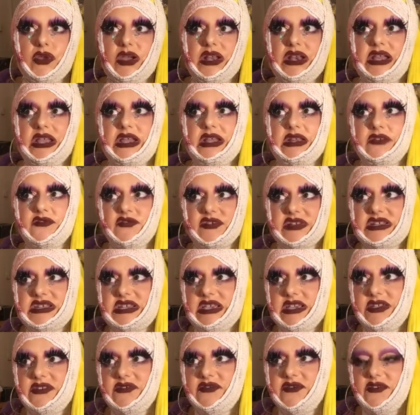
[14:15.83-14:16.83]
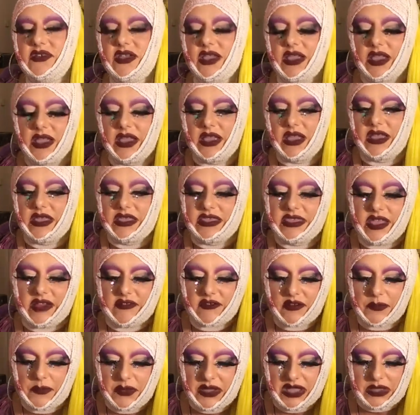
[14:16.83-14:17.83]
and innovative. There
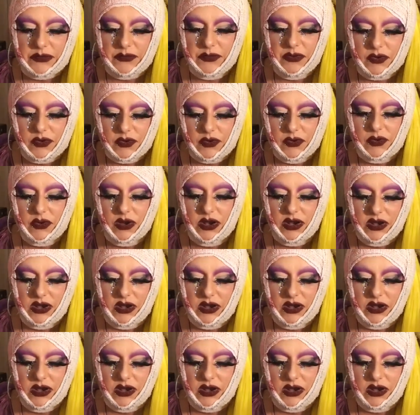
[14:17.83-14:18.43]
are people